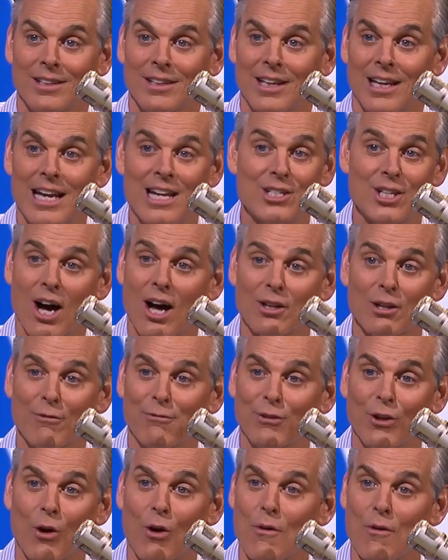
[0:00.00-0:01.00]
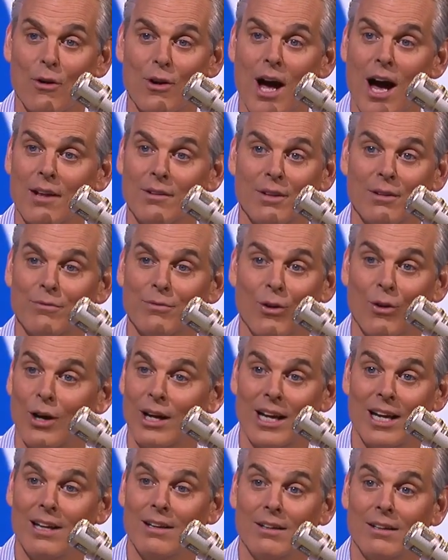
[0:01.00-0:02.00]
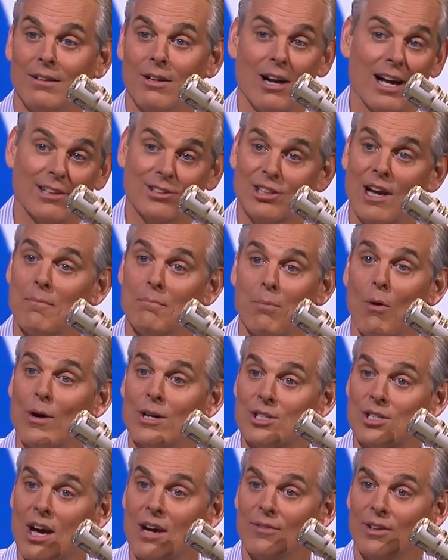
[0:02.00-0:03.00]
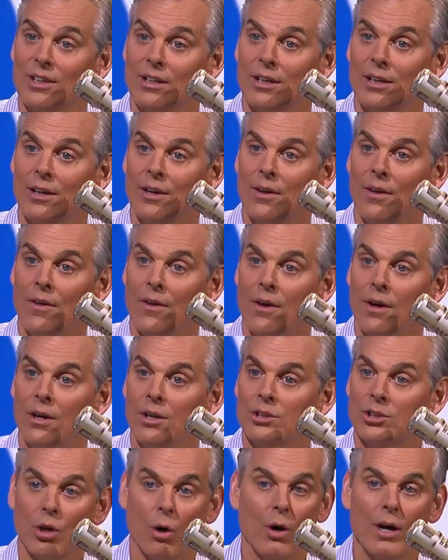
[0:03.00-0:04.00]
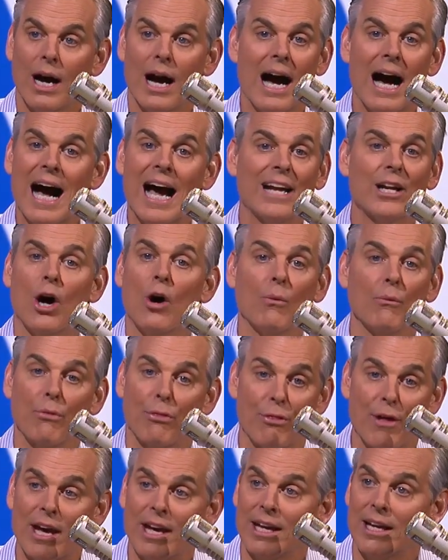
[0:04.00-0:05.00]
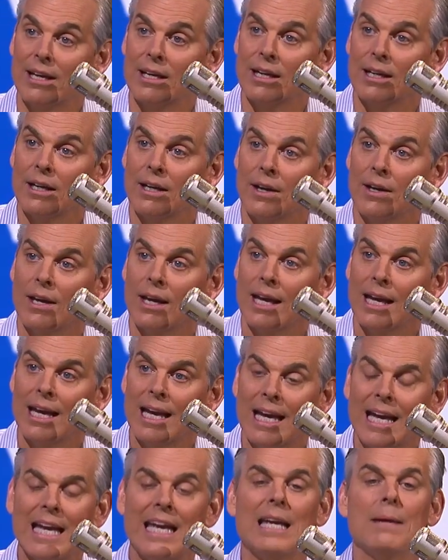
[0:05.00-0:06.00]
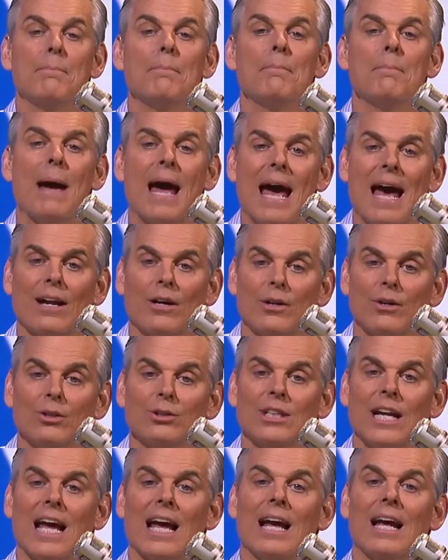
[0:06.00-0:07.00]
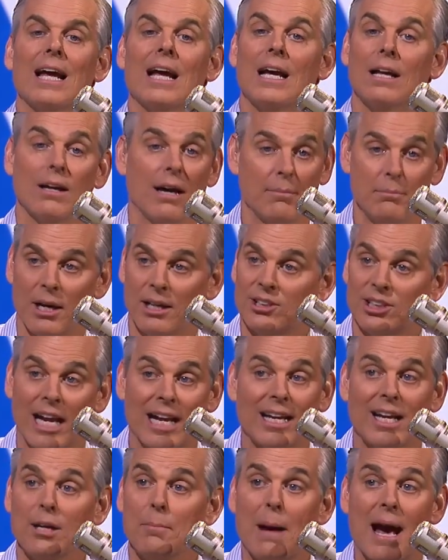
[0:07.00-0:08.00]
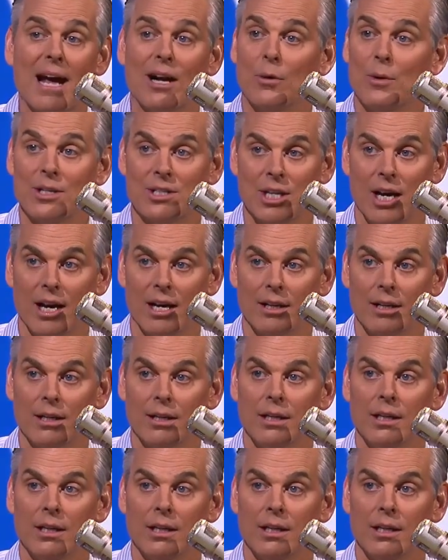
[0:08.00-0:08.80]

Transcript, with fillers: He's on the floor. They're not on the floor. He, they're like seven point seven. So I don't think he matters. I'm not saying he doesn't matter a ton.